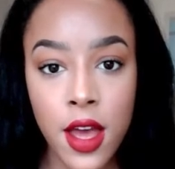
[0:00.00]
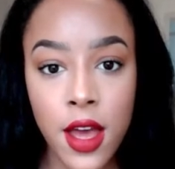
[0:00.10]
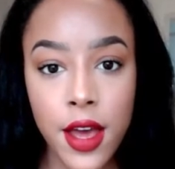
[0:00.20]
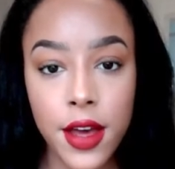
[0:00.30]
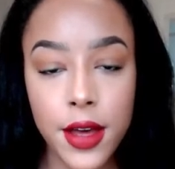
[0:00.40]

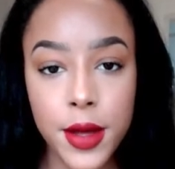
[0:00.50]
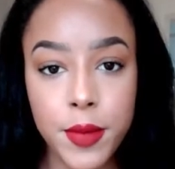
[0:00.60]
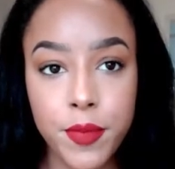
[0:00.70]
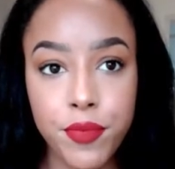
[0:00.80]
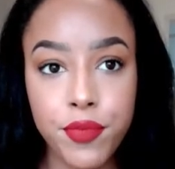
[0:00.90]

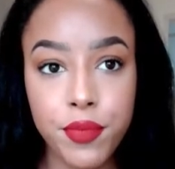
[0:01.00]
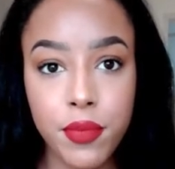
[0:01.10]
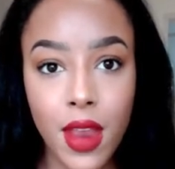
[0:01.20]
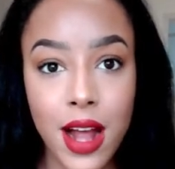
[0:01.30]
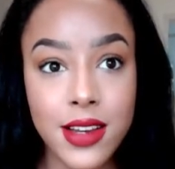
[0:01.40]

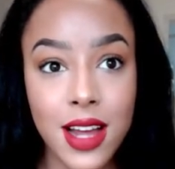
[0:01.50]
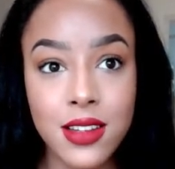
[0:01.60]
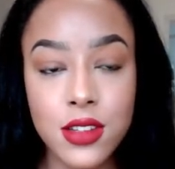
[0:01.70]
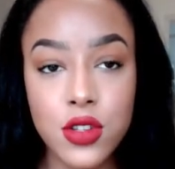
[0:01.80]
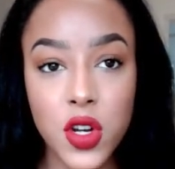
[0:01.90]
I
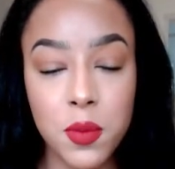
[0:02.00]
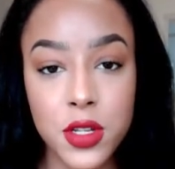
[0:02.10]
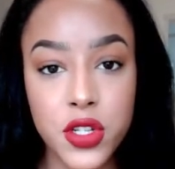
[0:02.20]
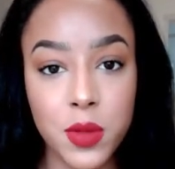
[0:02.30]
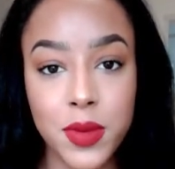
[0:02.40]
danced up
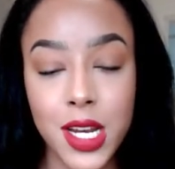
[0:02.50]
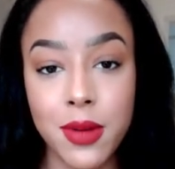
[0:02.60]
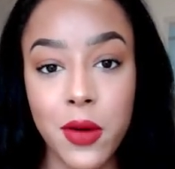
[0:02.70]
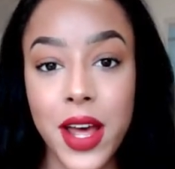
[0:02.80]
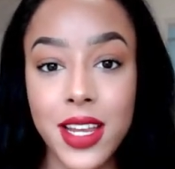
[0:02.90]
until being about
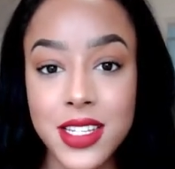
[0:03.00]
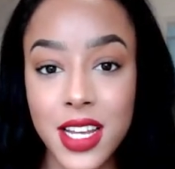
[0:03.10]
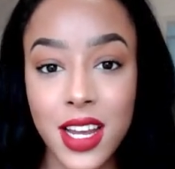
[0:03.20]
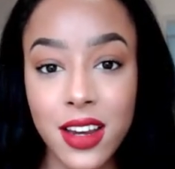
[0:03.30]
18